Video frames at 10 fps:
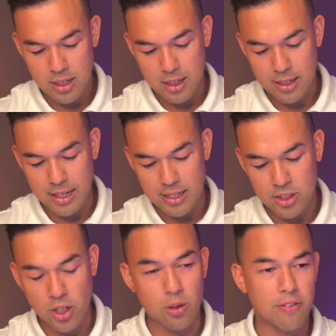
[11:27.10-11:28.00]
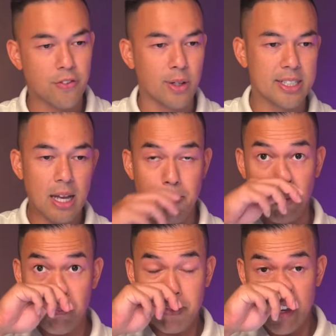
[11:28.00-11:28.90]
Okay, so for
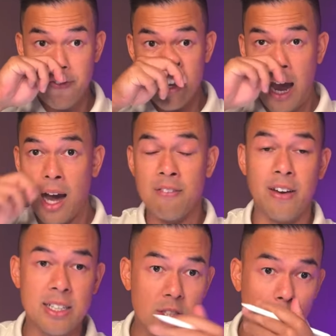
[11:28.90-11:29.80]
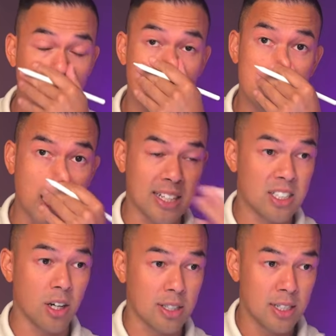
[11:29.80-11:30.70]
example, if you have a store and you're selling
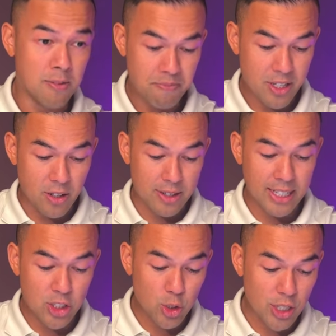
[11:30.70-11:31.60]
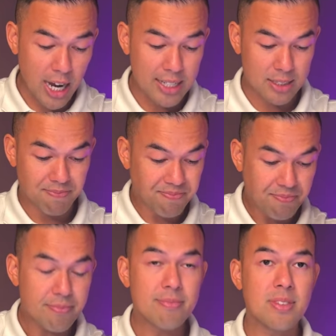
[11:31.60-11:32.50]
socks, you know, these two guys,
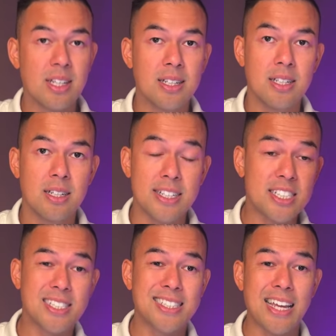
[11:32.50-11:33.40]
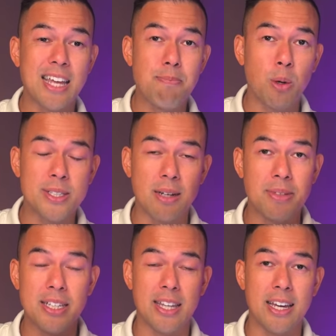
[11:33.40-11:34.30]
let's just say they bought
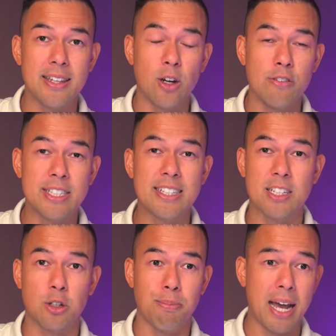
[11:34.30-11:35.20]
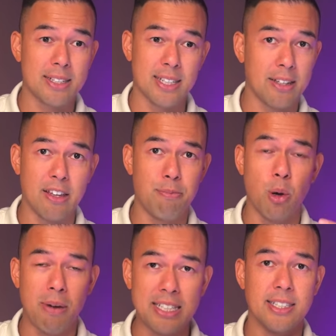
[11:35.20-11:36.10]
something, they're, they're over 600 pounds, they, they've
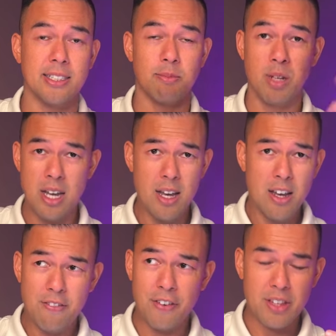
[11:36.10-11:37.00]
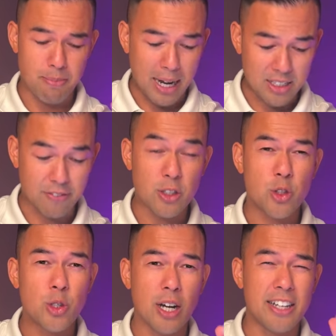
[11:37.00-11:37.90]
bought my system, 50 bucks. I've got
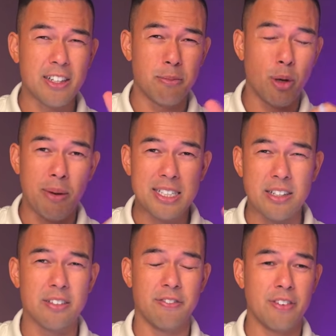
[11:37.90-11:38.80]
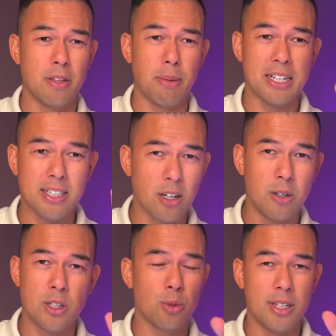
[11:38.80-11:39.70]
two guys that have bought my system 50 bucks. They're
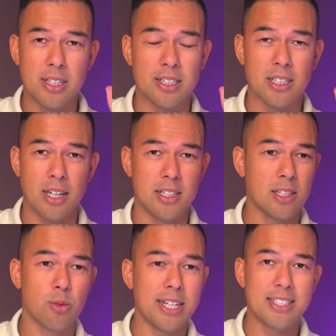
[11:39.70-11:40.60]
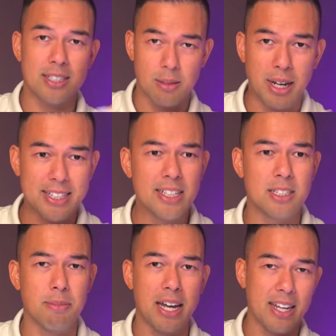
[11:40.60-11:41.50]
going through it. It's, it's a great system. I teach
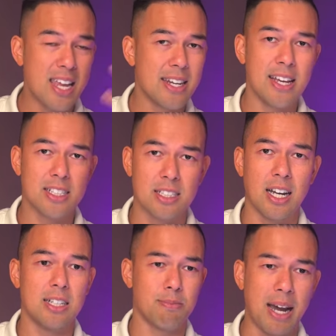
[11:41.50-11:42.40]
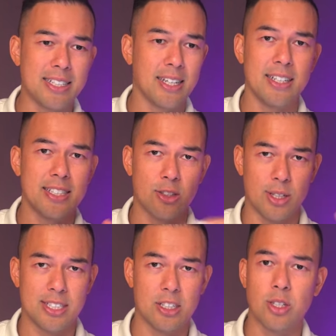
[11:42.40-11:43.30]
them how to eat, exercise, mindset, etc.,
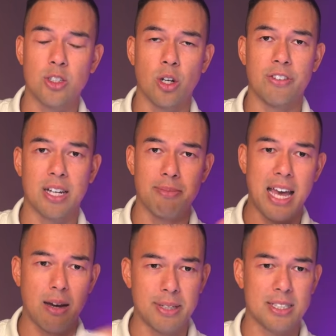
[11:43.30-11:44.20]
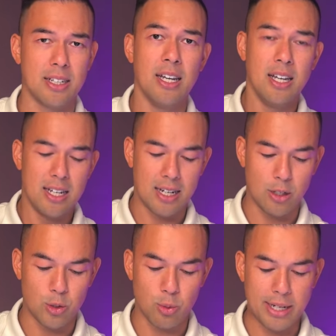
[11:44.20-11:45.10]
etc., to overcome their habits and, and
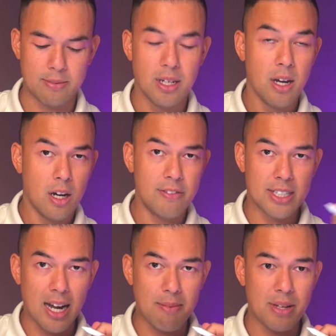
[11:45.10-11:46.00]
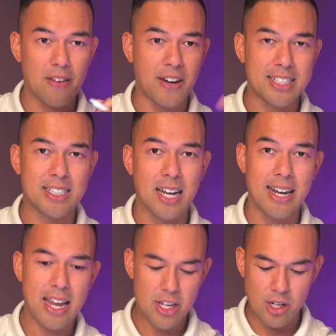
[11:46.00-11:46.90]
lose weight. Over time, if I decide,
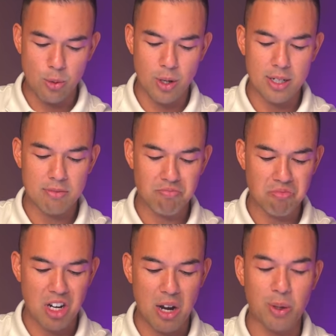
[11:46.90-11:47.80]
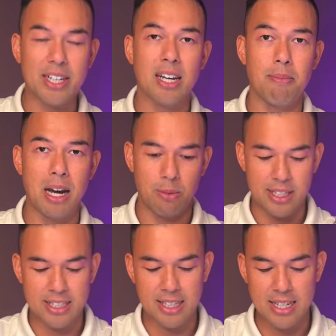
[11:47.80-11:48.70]
hey, you know what? I want to come out with
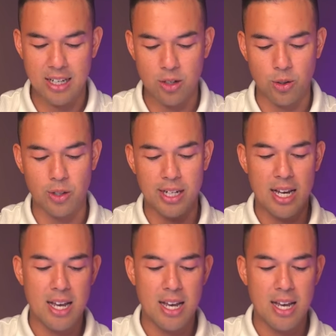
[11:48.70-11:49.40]
this thing called